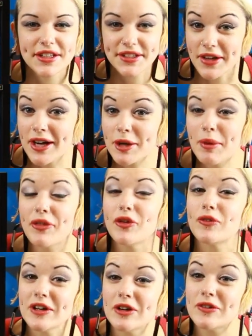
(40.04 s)
Let's talk about
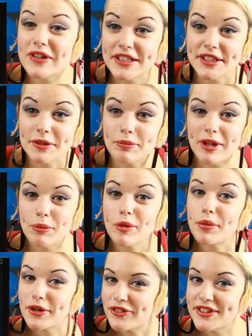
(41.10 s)
the real reason people
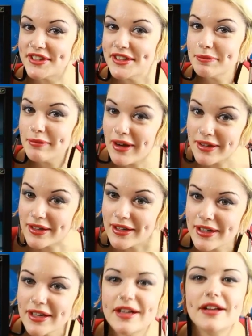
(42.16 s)
purchase this
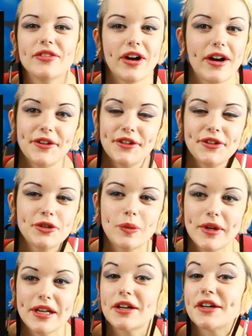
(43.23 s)
monitor, the
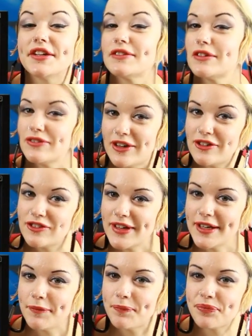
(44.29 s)
120 Hz refresh
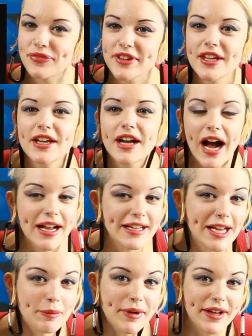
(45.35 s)
rate. I
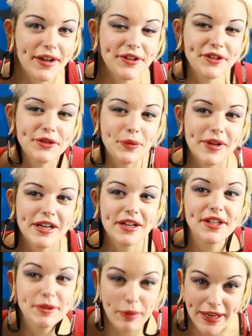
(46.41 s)
game on a 120
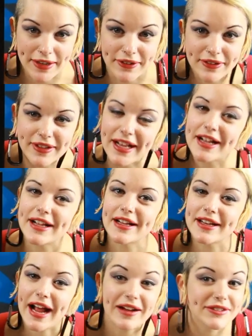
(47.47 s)
Hz panel
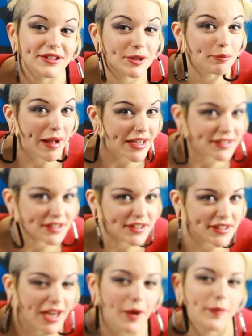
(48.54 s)
and haven't looked back
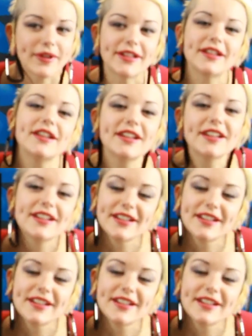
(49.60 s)
since I got one.